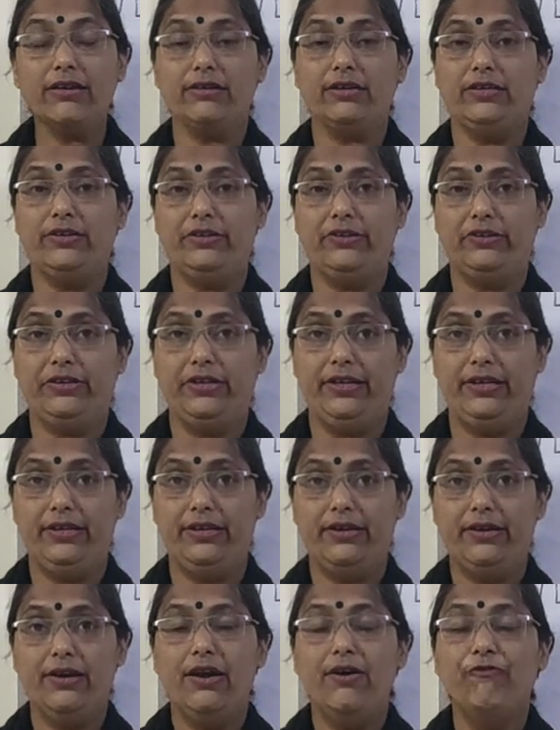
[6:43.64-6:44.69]
country,
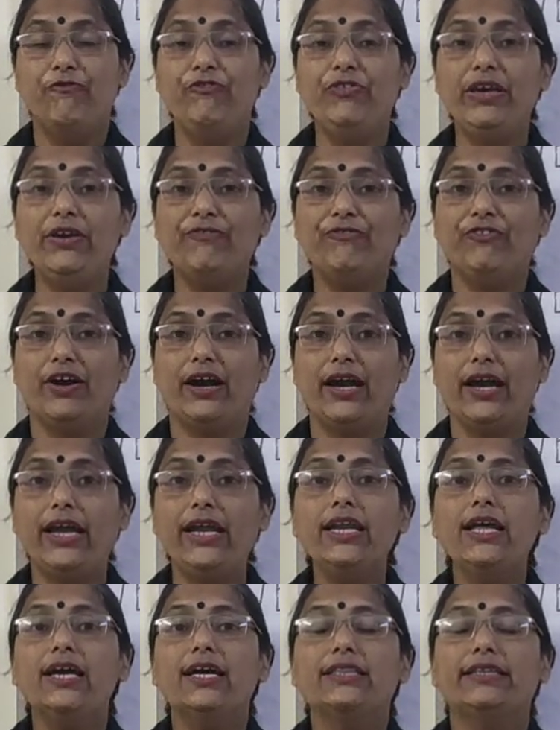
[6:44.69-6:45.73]
we
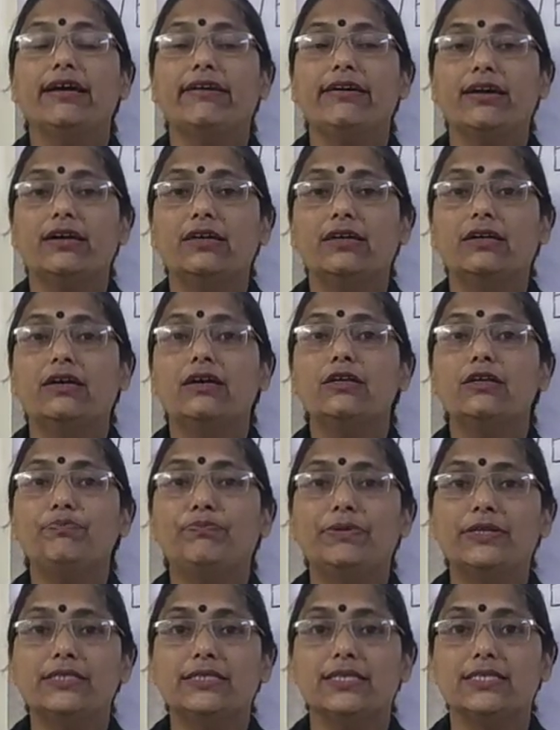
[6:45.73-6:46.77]
find that earth
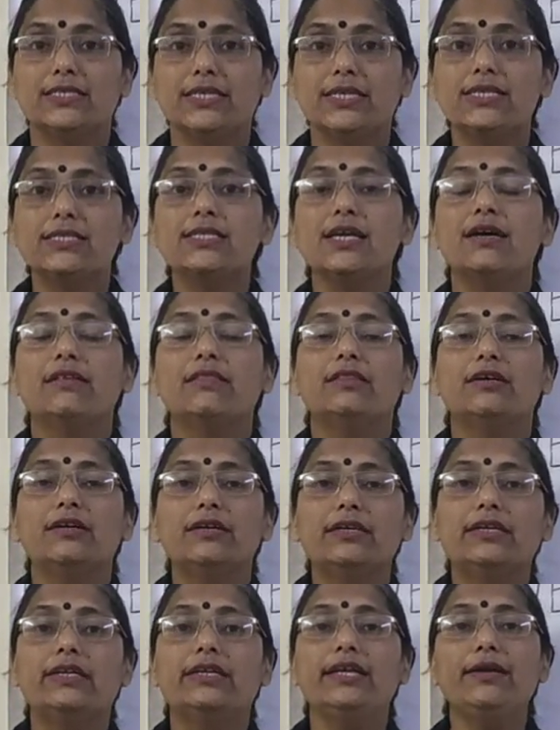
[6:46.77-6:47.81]
possesses
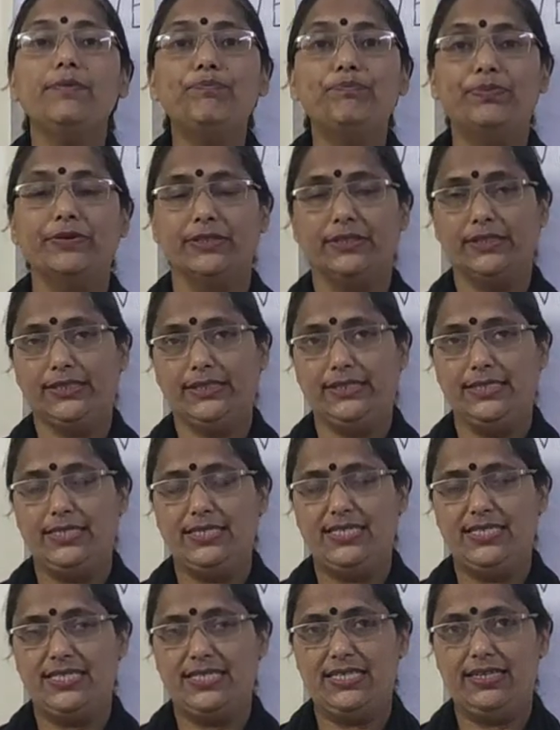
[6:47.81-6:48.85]

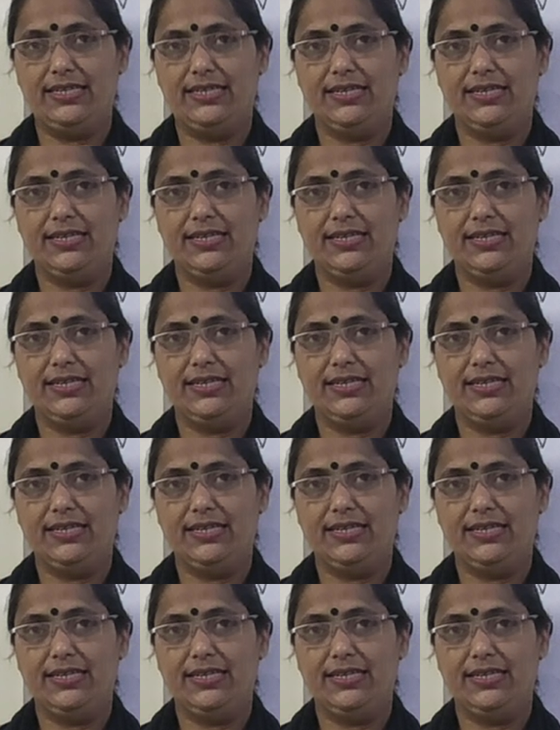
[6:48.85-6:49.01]
30%.